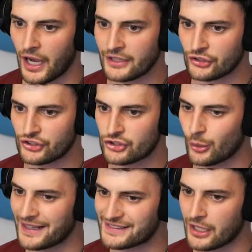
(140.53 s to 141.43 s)
He does it
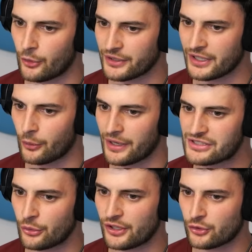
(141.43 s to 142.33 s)
twice though, you know,
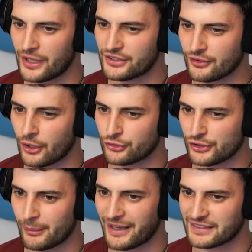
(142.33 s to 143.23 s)
doing it twice in a row
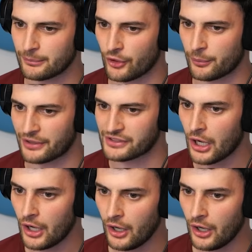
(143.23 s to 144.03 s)
suddenly makes it more impressive.